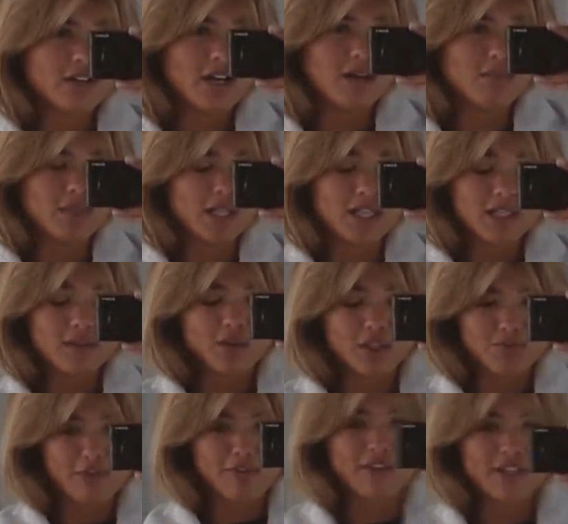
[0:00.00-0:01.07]
like wash
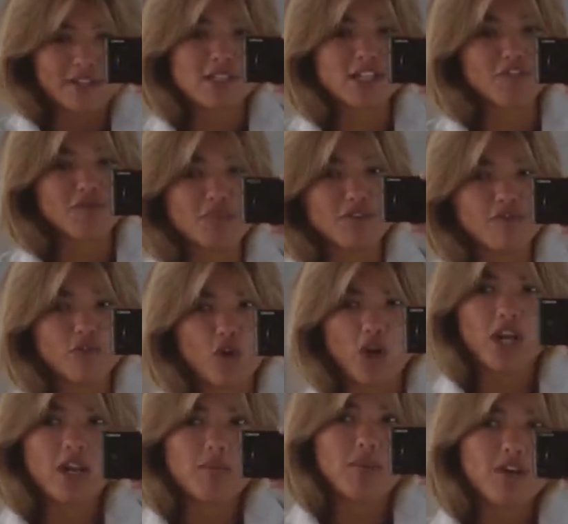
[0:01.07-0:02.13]
my face and stuff before
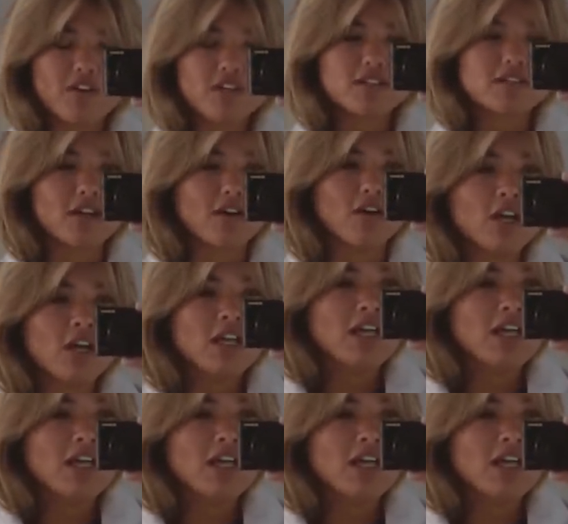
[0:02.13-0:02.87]
I eat breakfast. So